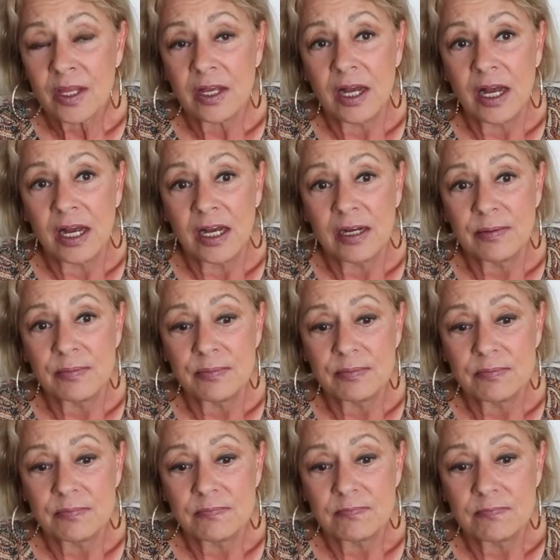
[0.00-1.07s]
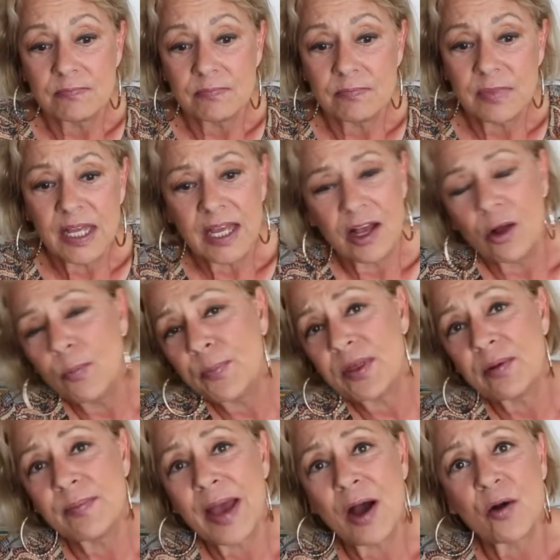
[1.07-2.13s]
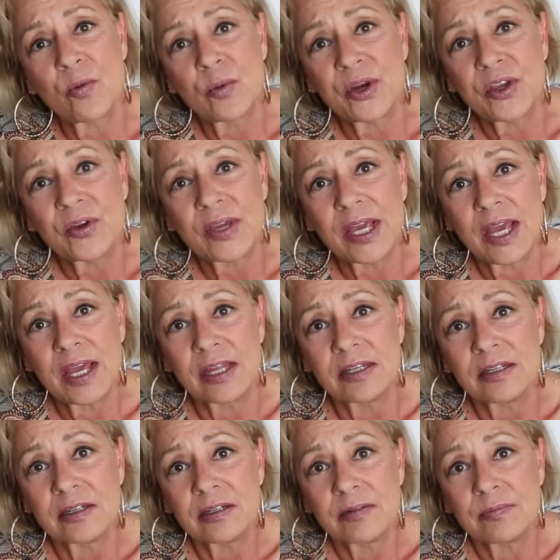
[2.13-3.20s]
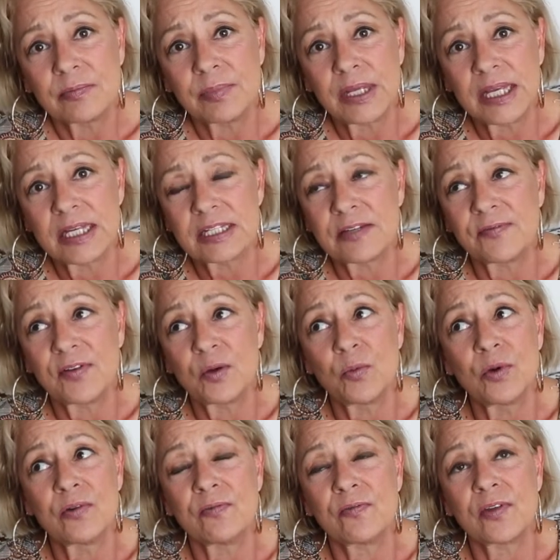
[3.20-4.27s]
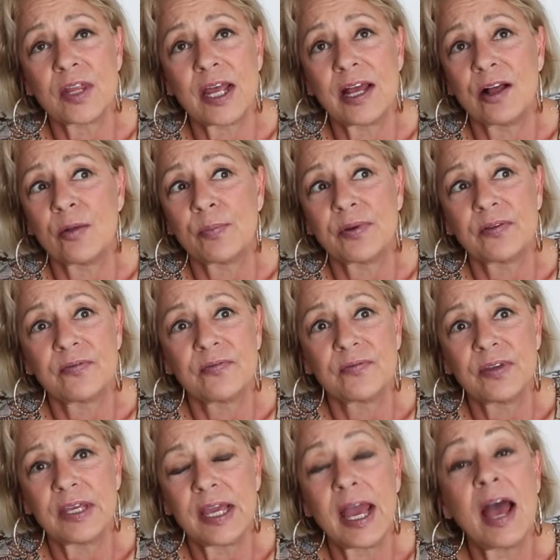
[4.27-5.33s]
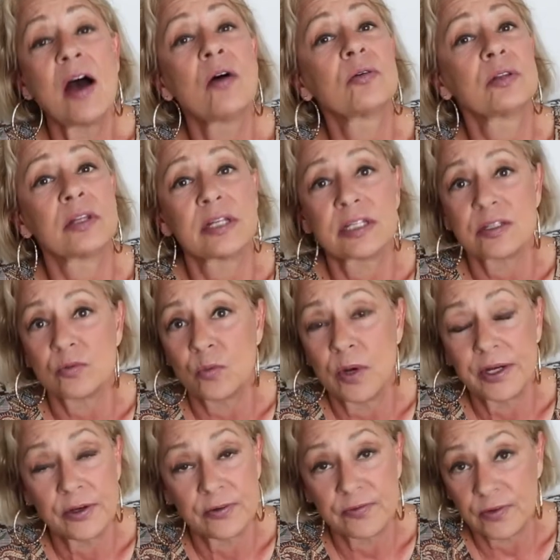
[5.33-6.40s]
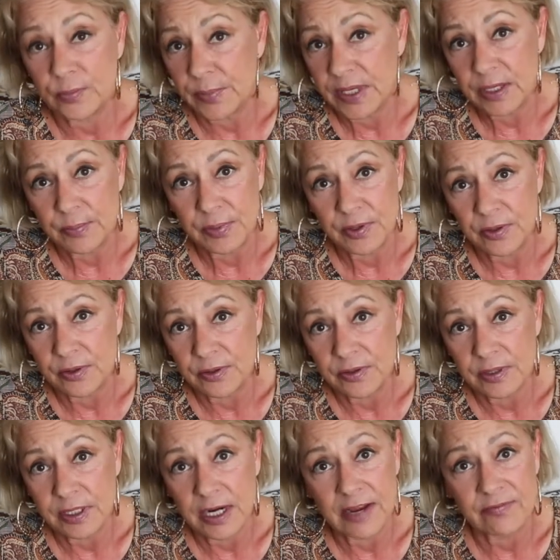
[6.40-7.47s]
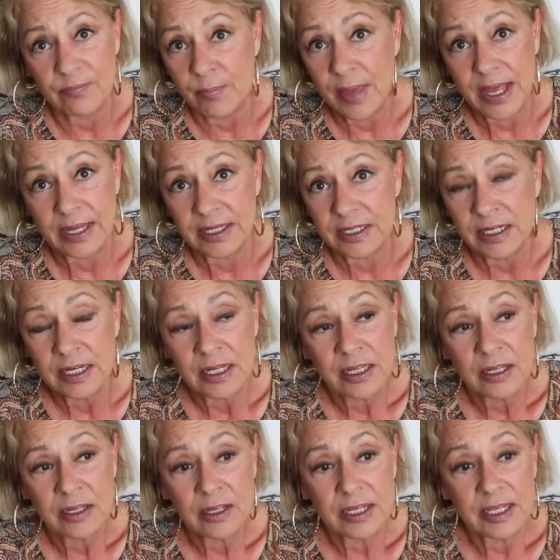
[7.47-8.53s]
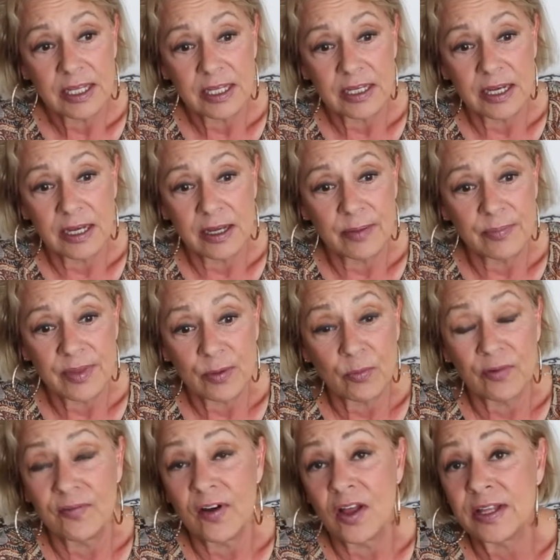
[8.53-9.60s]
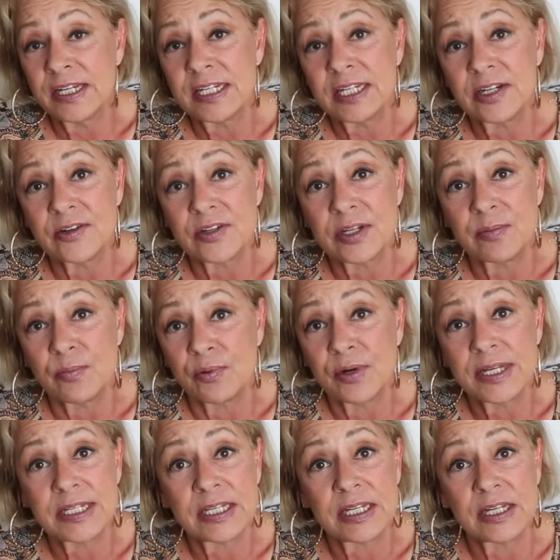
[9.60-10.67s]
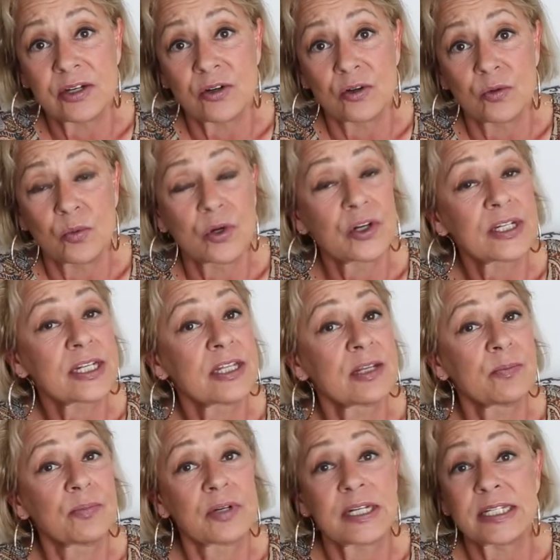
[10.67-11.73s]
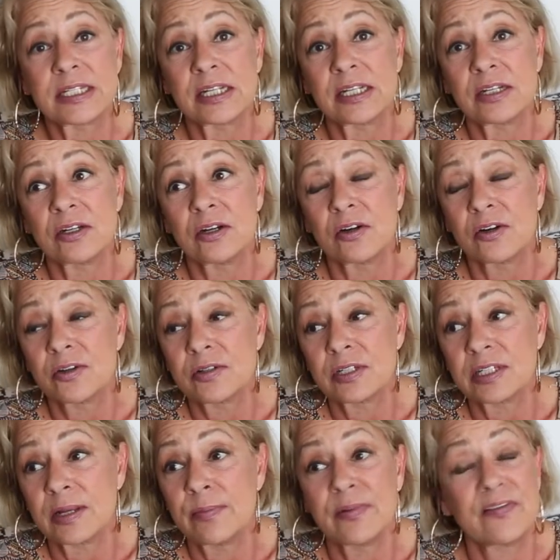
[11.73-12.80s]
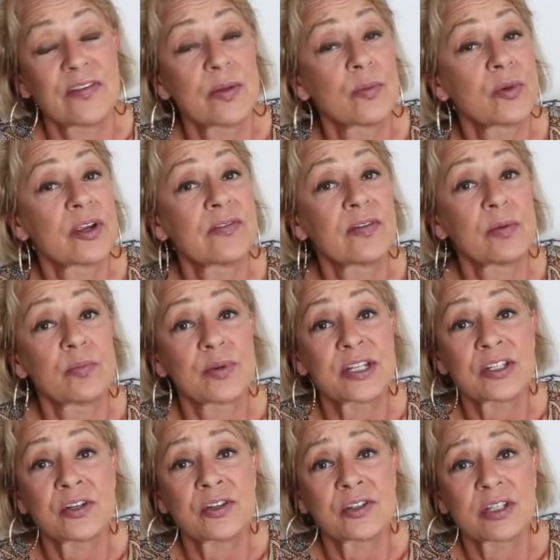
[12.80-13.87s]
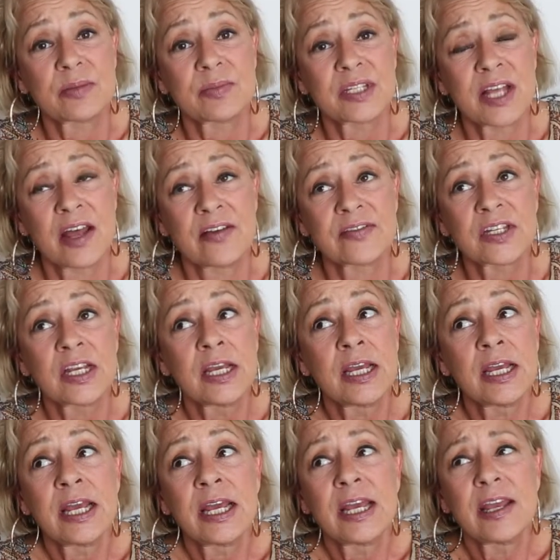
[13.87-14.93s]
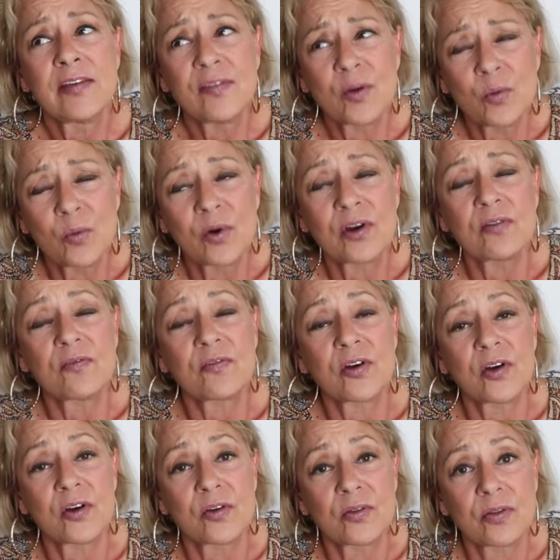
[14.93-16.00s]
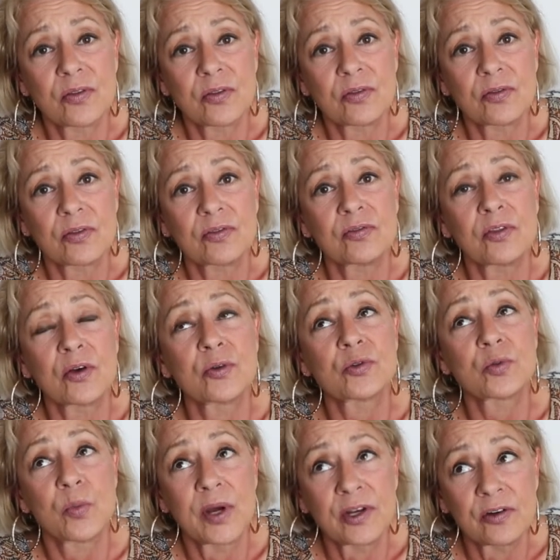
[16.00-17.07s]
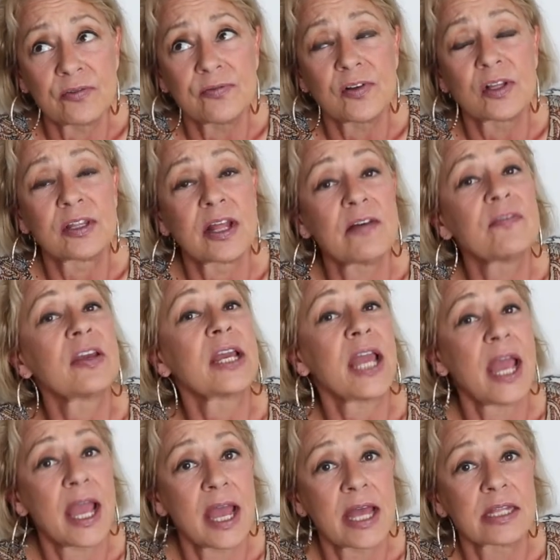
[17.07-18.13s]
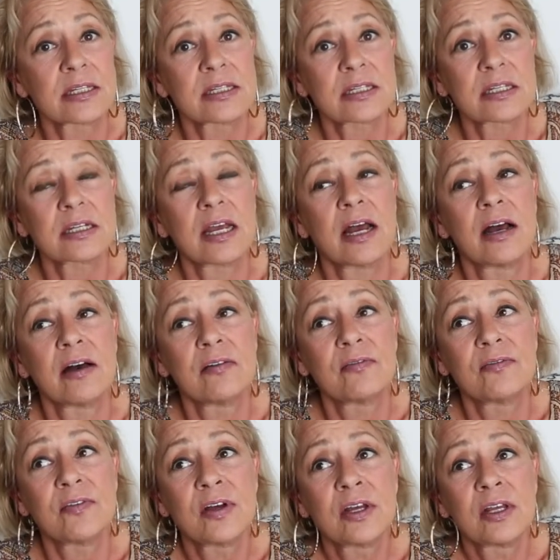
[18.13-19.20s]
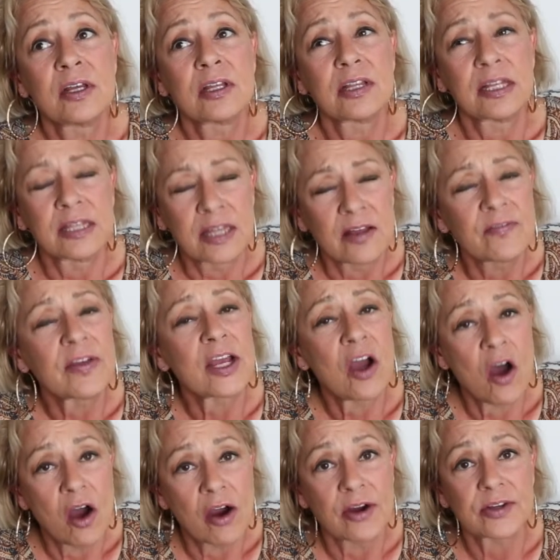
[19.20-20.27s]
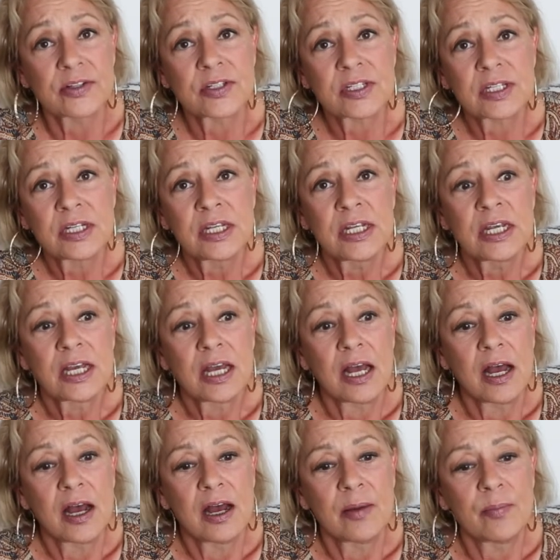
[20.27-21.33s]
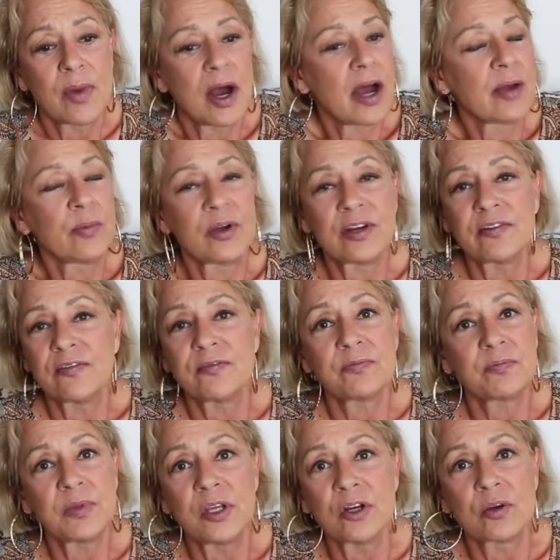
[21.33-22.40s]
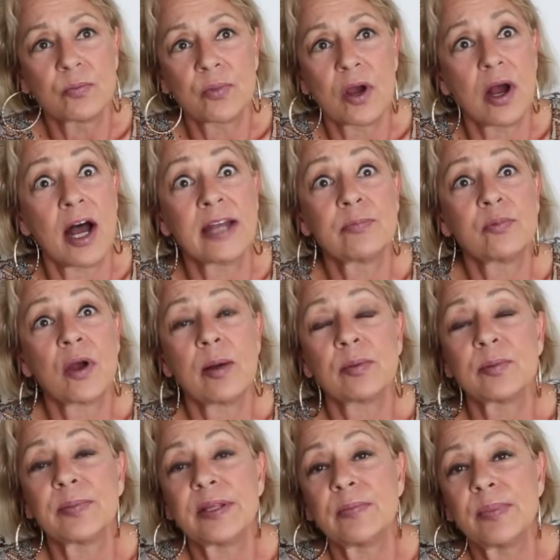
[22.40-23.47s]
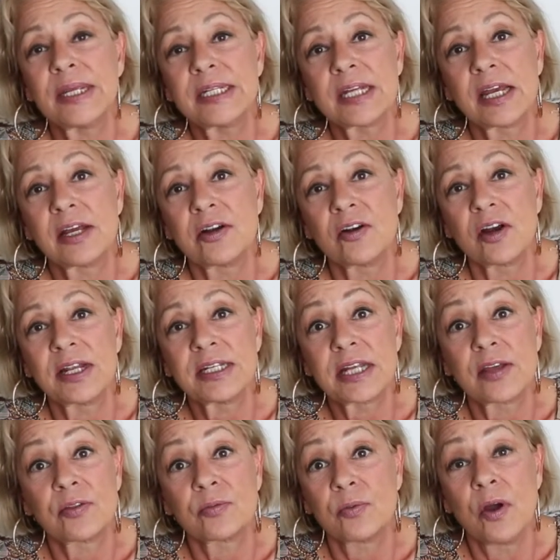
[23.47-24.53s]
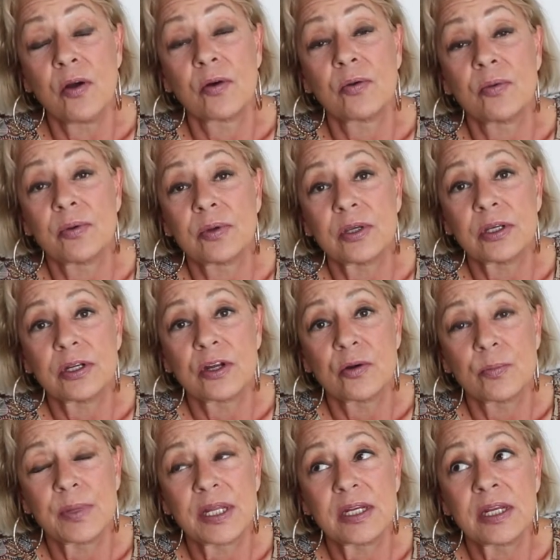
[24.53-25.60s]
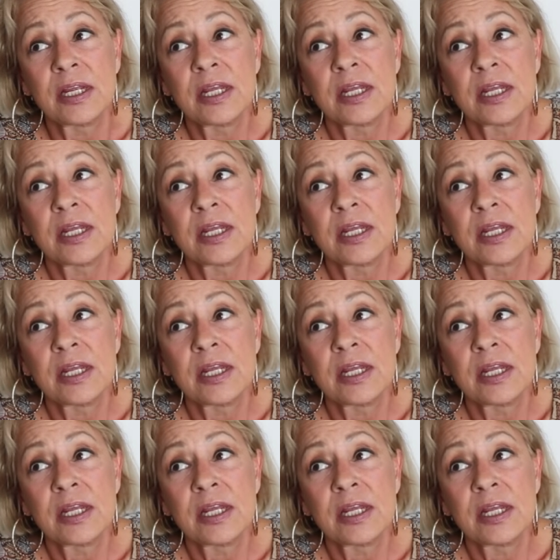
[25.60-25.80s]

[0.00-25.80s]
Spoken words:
Help them out where you can, because if it weren't for the help of countless wonderful people that I've met, that were volunteers in prison or worked in the prison, or some of them were even prisoners themselves, if it weren't for those wonderful loving hands of loving hearts, I would have, I'd probably be dead or on death row, but